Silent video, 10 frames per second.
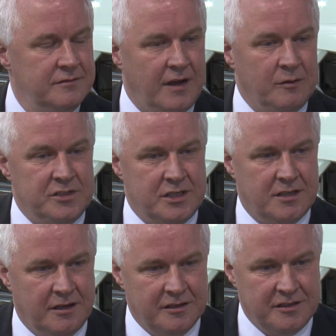In fact, we
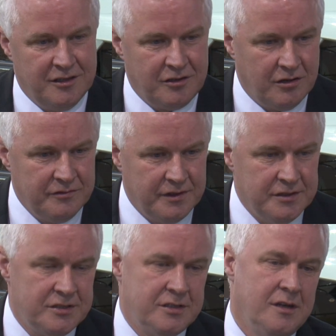just had a dealer
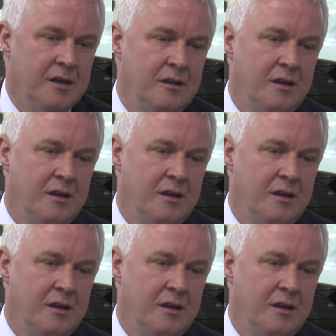conference